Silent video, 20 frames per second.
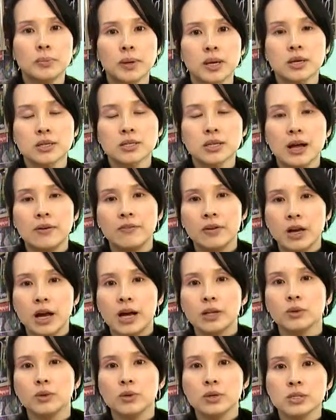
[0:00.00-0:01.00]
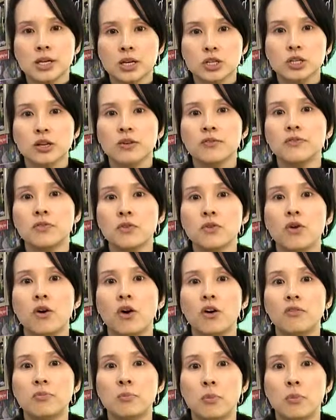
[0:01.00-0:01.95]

Because avocado is actually full of